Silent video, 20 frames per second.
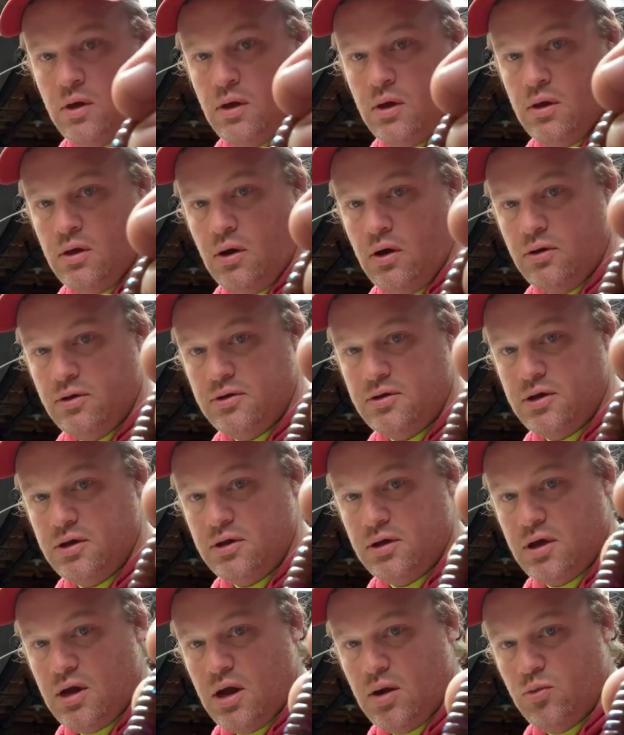Hard to see in the
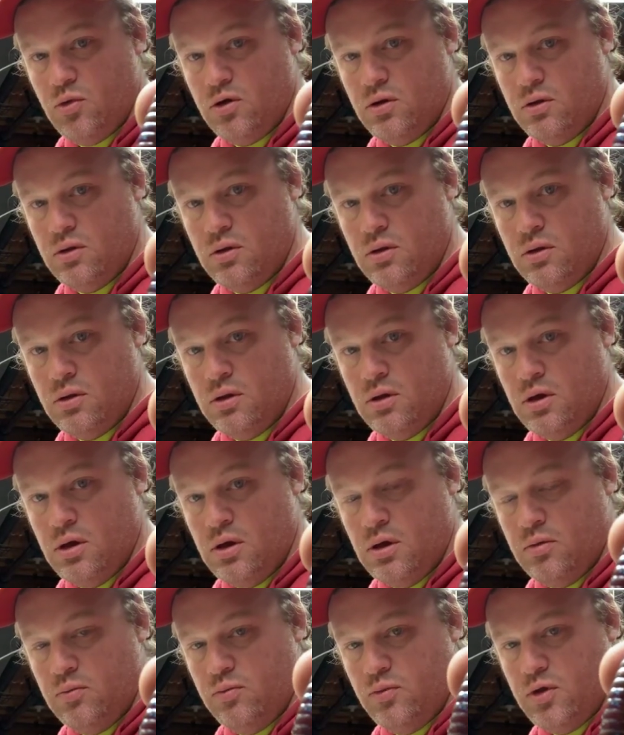camera,
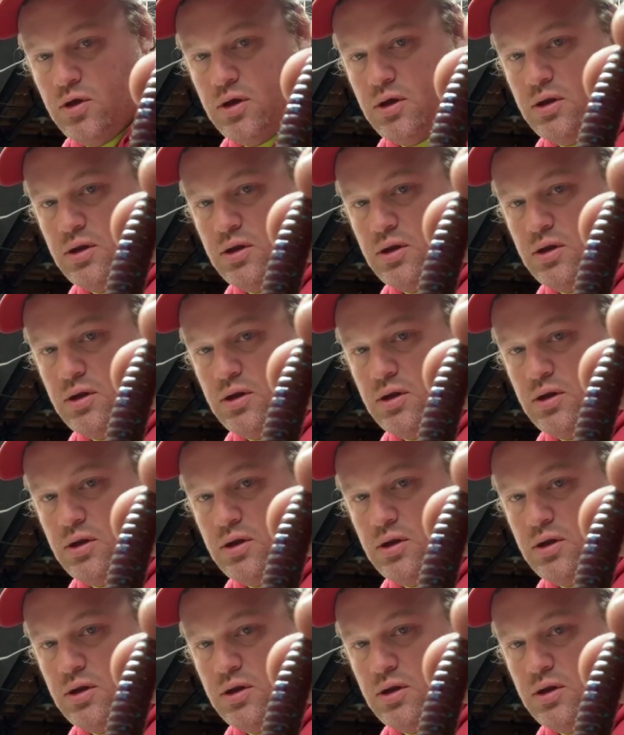but it